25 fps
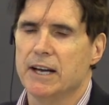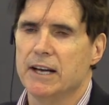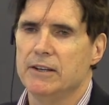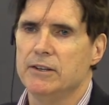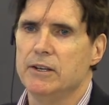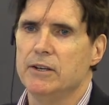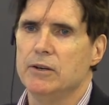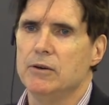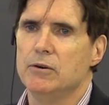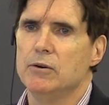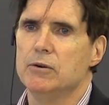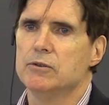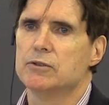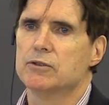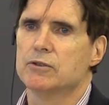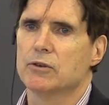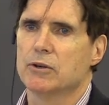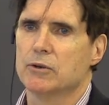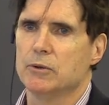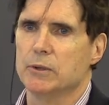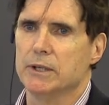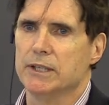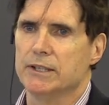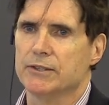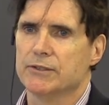and the
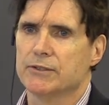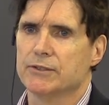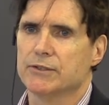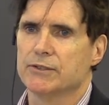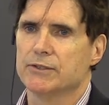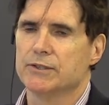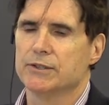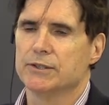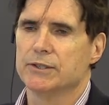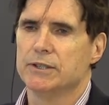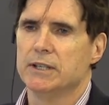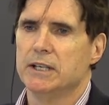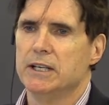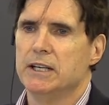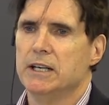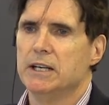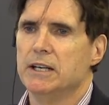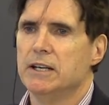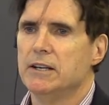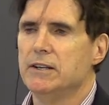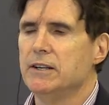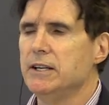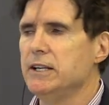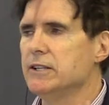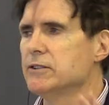Utraquists.
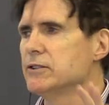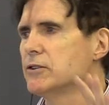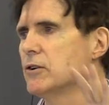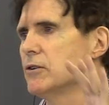These